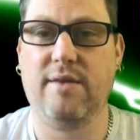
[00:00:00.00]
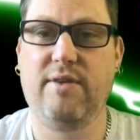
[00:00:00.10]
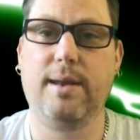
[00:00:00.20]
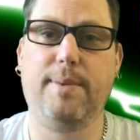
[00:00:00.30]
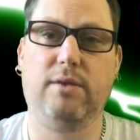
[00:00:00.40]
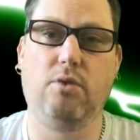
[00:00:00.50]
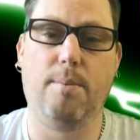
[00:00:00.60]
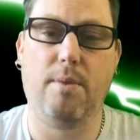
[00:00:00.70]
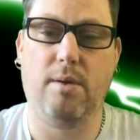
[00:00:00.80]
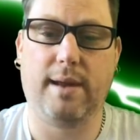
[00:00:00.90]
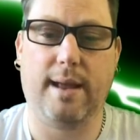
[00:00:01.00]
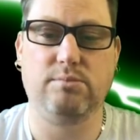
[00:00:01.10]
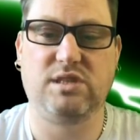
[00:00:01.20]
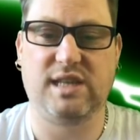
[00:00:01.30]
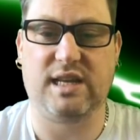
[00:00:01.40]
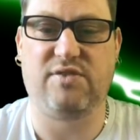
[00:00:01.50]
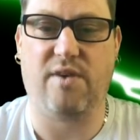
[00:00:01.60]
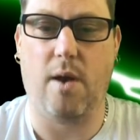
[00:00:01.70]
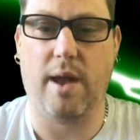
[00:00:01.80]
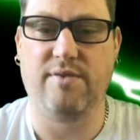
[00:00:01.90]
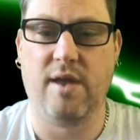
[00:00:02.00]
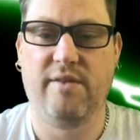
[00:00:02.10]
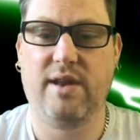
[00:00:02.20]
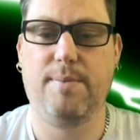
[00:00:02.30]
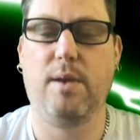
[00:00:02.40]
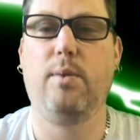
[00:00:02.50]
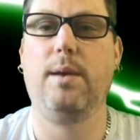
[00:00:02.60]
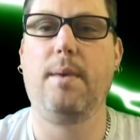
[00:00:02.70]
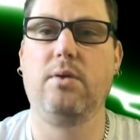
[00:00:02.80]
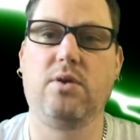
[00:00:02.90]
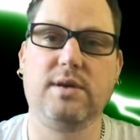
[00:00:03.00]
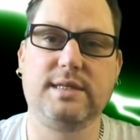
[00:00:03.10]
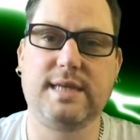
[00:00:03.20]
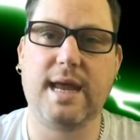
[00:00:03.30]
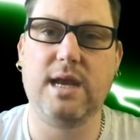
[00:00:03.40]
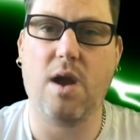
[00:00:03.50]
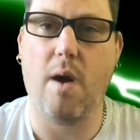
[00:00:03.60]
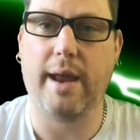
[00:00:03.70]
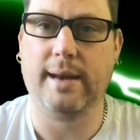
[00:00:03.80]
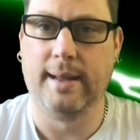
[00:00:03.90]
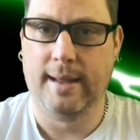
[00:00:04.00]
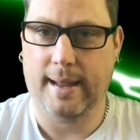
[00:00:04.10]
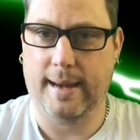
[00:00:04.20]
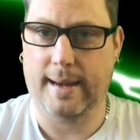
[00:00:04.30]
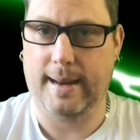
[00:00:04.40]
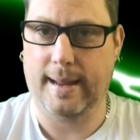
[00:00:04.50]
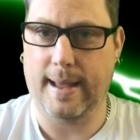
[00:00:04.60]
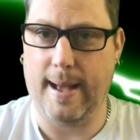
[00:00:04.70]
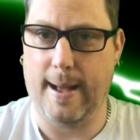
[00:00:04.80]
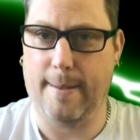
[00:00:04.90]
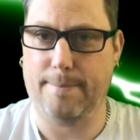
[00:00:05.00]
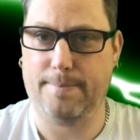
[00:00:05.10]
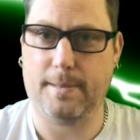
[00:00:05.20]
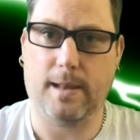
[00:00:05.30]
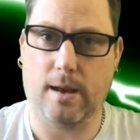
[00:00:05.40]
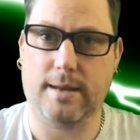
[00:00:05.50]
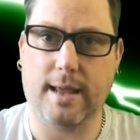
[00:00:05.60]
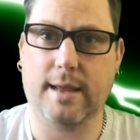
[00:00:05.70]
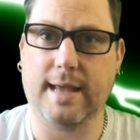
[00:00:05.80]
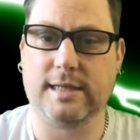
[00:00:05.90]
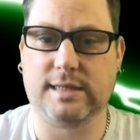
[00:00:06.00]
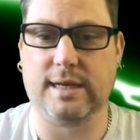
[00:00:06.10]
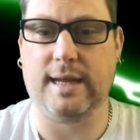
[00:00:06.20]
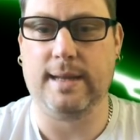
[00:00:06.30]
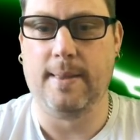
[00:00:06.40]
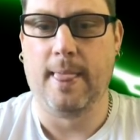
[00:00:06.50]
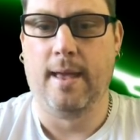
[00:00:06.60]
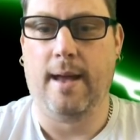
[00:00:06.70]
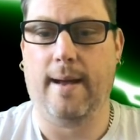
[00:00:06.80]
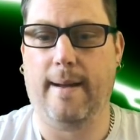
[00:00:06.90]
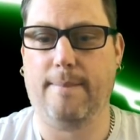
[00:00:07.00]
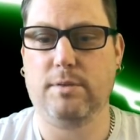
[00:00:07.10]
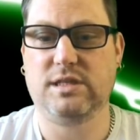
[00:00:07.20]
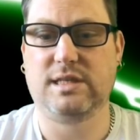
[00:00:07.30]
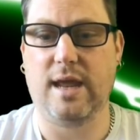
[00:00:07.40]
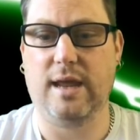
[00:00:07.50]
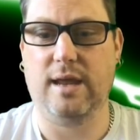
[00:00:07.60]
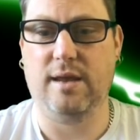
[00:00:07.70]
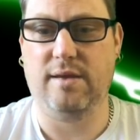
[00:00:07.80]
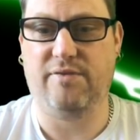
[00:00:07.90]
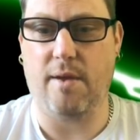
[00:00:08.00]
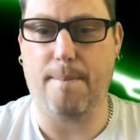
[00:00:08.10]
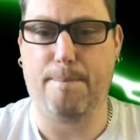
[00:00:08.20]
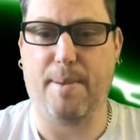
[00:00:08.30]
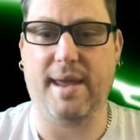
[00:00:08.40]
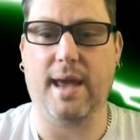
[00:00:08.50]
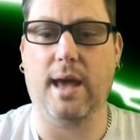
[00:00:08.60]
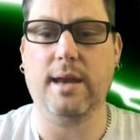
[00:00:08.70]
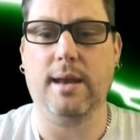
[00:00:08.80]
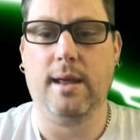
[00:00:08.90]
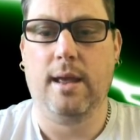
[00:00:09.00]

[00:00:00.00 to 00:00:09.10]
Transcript: Then he beat Ron Moonencamp 6-5. Then he beat William O'Connor 10-9 in the yesterday. Steve Beaton.